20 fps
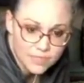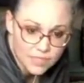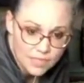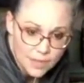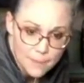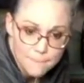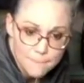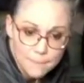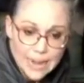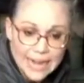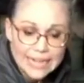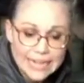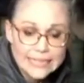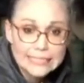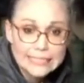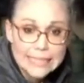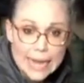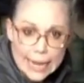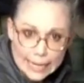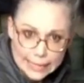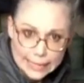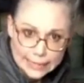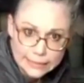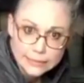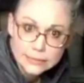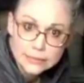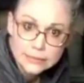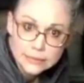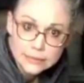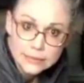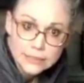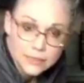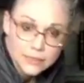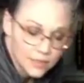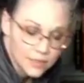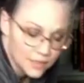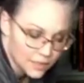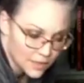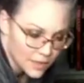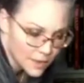mine is dying.
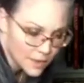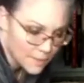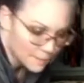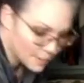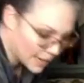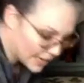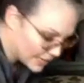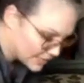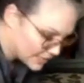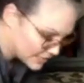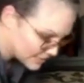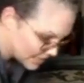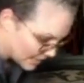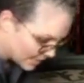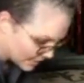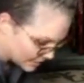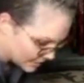Mine is dying.